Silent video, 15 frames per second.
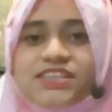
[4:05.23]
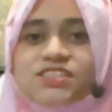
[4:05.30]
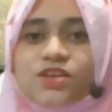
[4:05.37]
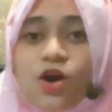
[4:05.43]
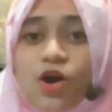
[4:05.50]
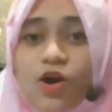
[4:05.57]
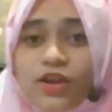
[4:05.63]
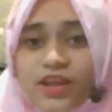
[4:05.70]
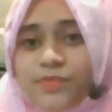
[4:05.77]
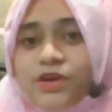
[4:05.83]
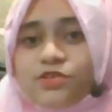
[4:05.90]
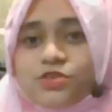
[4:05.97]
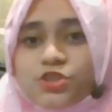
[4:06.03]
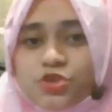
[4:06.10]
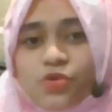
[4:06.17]
is all
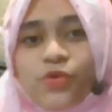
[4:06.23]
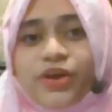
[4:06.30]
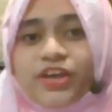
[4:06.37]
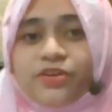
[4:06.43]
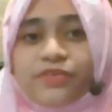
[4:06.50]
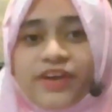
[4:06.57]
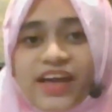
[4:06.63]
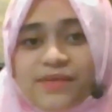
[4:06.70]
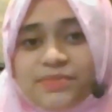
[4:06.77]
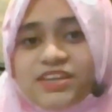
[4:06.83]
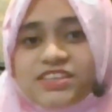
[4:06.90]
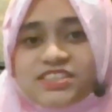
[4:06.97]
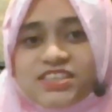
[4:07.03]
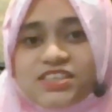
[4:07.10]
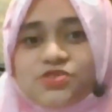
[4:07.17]
about showing your
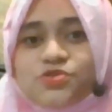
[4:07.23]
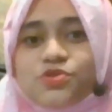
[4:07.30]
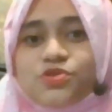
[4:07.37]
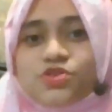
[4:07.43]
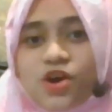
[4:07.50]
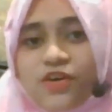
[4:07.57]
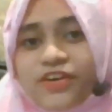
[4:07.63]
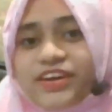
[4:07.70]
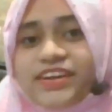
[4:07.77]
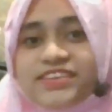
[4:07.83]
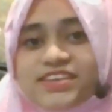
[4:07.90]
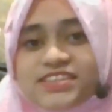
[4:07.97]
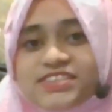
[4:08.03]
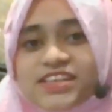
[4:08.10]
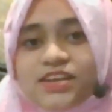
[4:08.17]
ability to talk in
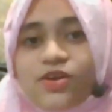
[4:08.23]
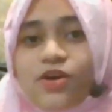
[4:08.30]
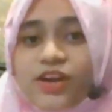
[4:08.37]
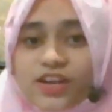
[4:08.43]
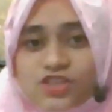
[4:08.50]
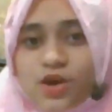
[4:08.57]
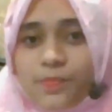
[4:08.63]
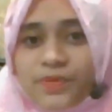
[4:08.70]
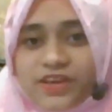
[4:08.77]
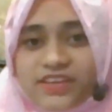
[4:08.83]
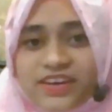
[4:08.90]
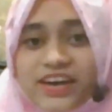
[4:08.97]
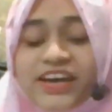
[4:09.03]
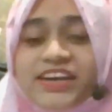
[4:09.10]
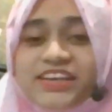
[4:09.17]
detail on a topic.
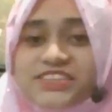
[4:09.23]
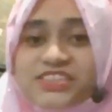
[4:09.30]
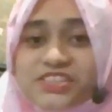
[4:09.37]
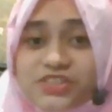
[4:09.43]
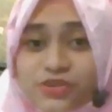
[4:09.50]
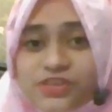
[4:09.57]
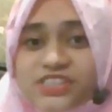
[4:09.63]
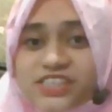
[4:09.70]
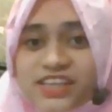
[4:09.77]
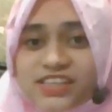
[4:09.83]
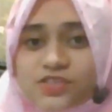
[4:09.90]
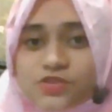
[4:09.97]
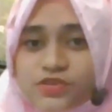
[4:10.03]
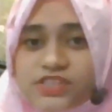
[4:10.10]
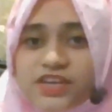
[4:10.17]
It's your
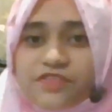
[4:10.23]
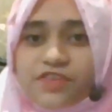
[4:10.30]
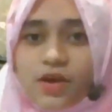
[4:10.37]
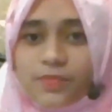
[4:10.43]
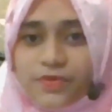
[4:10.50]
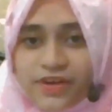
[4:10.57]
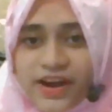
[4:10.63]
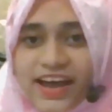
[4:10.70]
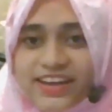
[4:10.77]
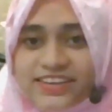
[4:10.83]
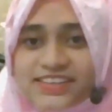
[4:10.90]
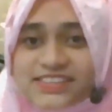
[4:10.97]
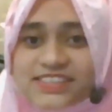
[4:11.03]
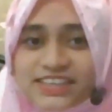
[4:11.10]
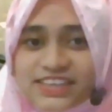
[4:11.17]
chance to develop your
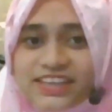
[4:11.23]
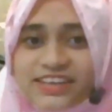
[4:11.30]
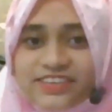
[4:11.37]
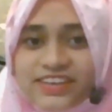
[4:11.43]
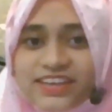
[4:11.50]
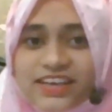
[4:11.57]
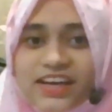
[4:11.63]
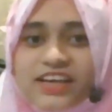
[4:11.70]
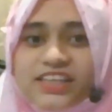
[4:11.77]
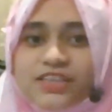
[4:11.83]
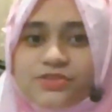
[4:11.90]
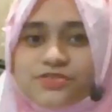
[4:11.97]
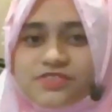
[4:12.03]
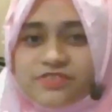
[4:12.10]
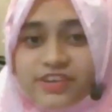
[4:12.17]
ideas clearly,
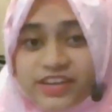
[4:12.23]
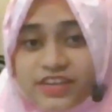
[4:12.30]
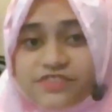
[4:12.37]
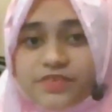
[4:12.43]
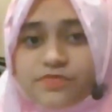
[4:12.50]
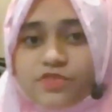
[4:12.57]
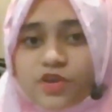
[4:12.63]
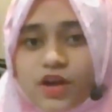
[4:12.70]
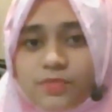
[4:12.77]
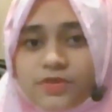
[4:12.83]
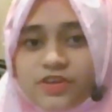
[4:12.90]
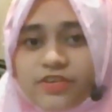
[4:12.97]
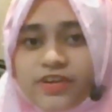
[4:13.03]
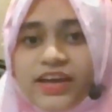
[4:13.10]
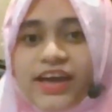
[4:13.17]
use relevant
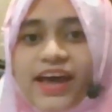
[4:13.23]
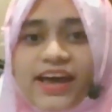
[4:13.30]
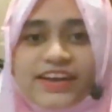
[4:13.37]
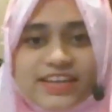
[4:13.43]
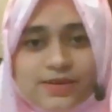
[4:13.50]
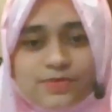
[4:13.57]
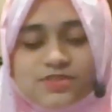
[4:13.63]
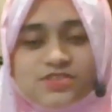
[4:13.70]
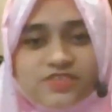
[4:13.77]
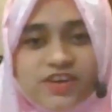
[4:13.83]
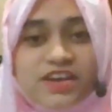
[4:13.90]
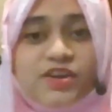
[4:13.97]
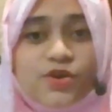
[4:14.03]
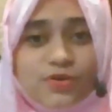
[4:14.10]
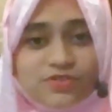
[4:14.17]
vocabulary, and
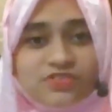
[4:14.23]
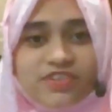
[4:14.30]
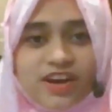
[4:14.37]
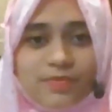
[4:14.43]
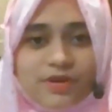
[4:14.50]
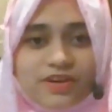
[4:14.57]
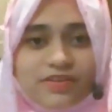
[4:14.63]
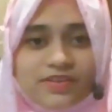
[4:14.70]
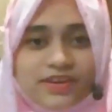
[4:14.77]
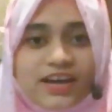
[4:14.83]
demonstrate good grammar.